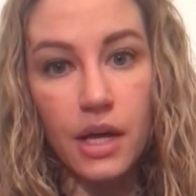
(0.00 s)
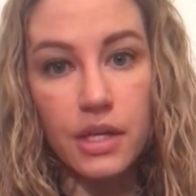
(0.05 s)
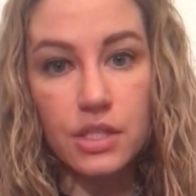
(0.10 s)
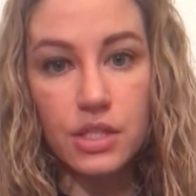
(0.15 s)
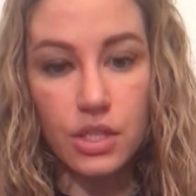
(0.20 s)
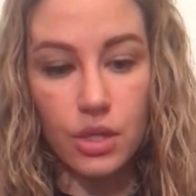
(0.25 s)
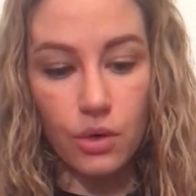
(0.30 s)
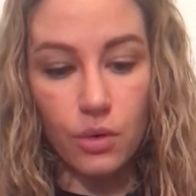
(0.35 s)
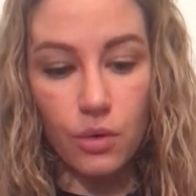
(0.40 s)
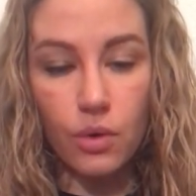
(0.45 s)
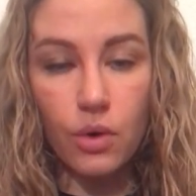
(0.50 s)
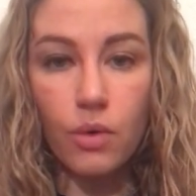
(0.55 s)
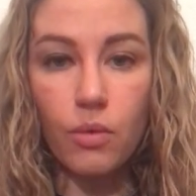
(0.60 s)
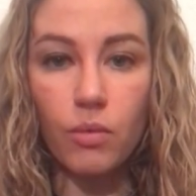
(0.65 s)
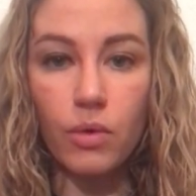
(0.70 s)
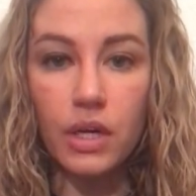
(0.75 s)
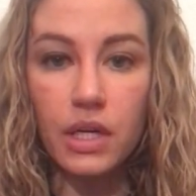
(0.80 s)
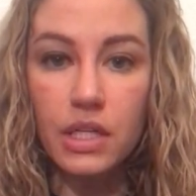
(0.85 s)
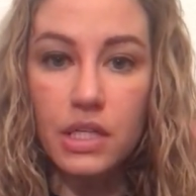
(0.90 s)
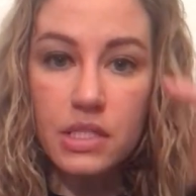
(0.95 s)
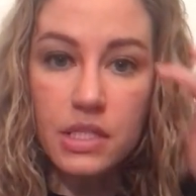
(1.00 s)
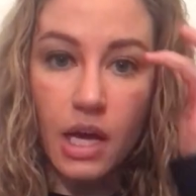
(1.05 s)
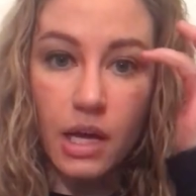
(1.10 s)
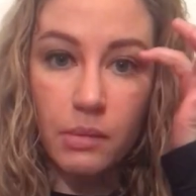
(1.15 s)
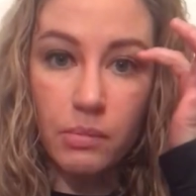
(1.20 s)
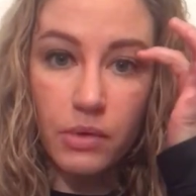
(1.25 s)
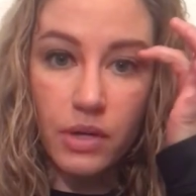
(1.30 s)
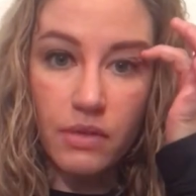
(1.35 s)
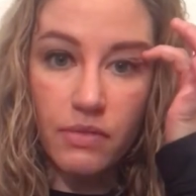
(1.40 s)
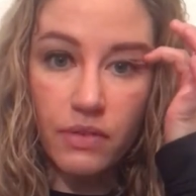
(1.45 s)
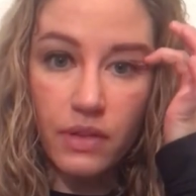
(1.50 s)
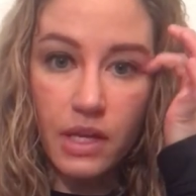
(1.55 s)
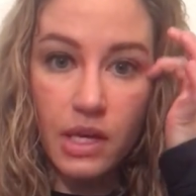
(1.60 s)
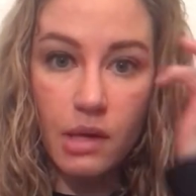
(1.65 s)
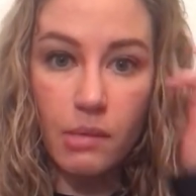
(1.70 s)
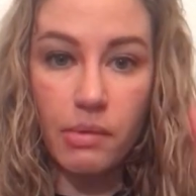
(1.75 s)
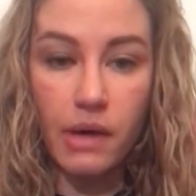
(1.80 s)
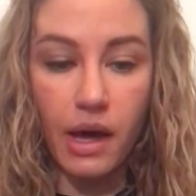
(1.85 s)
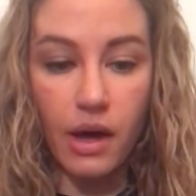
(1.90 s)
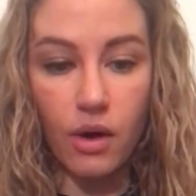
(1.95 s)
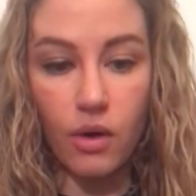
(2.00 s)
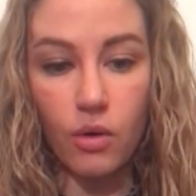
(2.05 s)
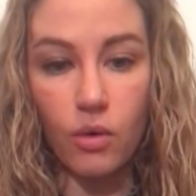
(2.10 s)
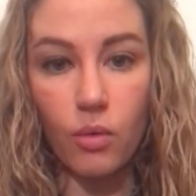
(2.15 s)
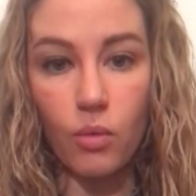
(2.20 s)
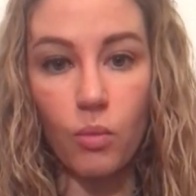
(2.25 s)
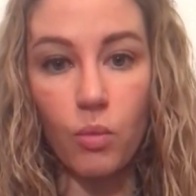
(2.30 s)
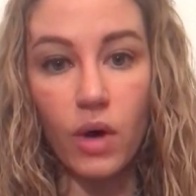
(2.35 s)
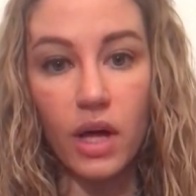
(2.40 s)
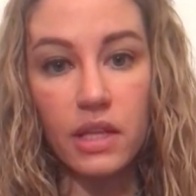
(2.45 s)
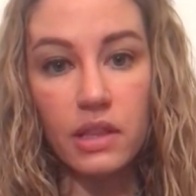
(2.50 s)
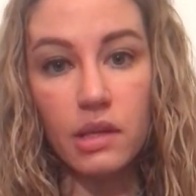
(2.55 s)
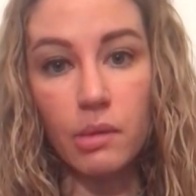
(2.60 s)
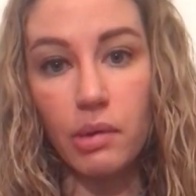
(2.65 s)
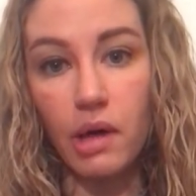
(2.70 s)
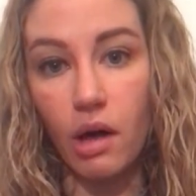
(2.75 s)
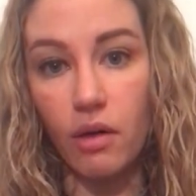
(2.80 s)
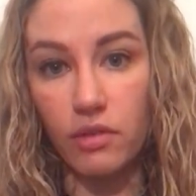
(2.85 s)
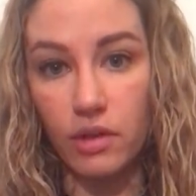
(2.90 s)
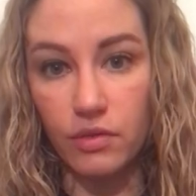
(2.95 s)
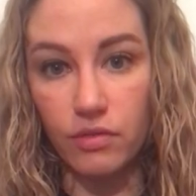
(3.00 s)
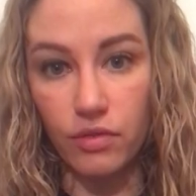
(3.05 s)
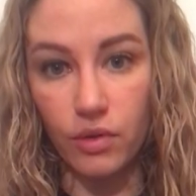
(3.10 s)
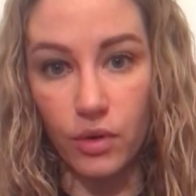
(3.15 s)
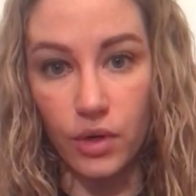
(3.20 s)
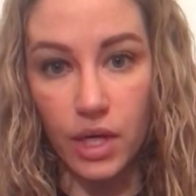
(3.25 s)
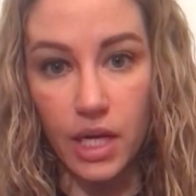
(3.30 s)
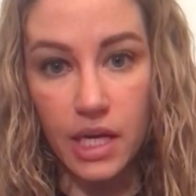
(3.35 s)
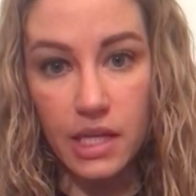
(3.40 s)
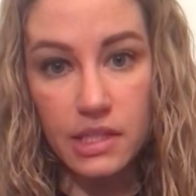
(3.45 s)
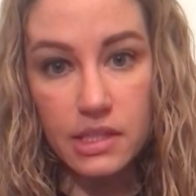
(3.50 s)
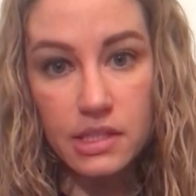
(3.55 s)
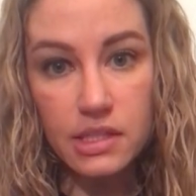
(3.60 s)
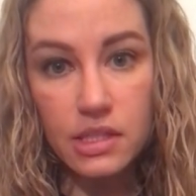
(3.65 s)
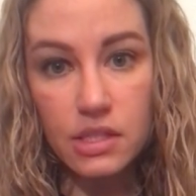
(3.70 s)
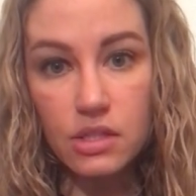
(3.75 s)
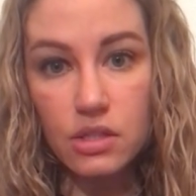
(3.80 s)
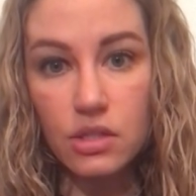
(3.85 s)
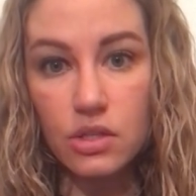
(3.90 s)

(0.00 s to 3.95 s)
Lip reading: So we're going to talk briefly about what the pelvic floor is.